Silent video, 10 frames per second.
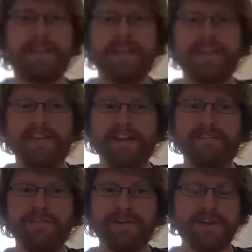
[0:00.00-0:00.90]
the year for
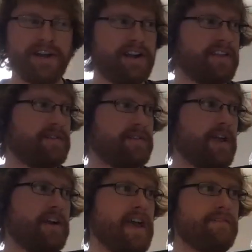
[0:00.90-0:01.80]
sure. We already
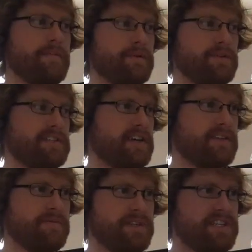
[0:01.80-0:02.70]
have it mostly done. We
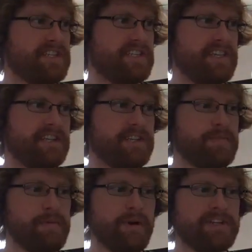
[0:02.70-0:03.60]
just need a little bit
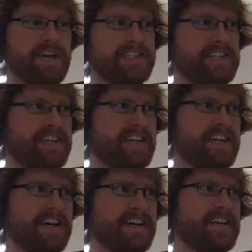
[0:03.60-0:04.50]
more testing, and
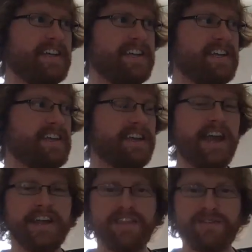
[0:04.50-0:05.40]
got to
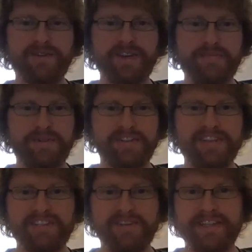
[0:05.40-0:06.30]
get through a couple of these
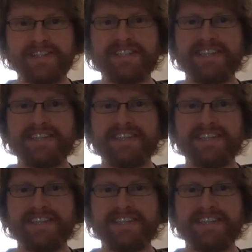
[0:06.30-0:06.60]
events.